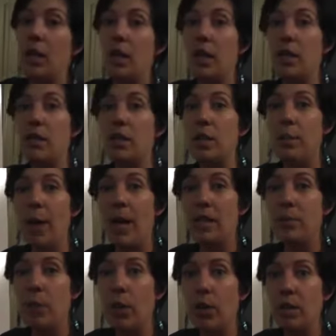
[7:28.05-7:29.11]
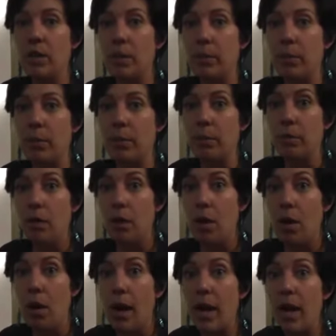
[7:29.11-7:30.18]
into the past participle,
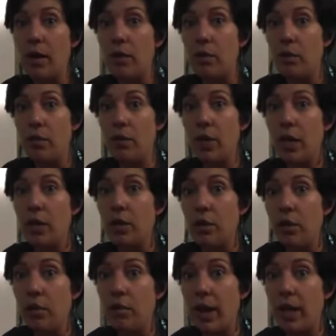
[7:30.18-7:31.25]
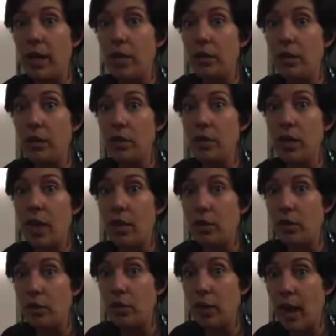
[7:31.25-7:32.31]
all right? And don't forget your irregulars and
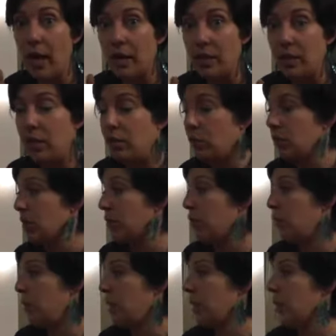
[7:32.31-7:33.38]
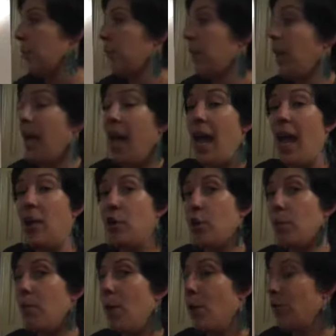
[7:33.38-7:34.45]
your acentos if you need them. And
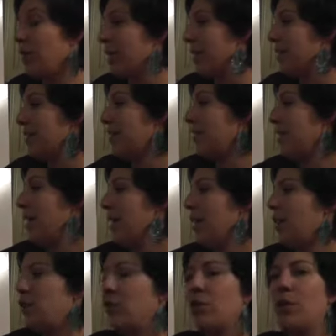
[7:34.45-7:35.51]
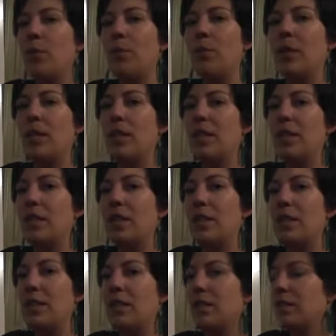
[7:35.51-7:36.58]
your bonus is to complete the
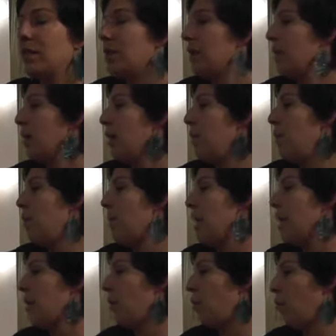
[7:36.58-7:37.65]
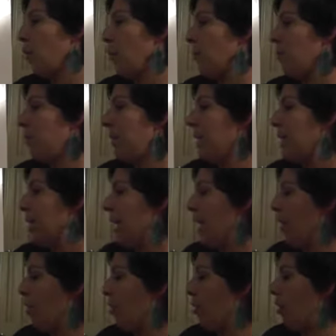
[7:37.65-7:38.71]
sentence. Me rompí
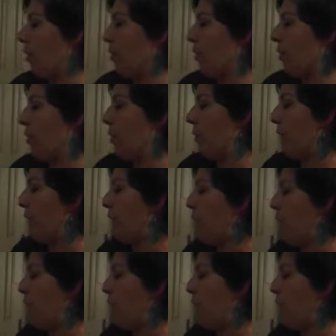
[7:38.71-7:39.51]
el codo y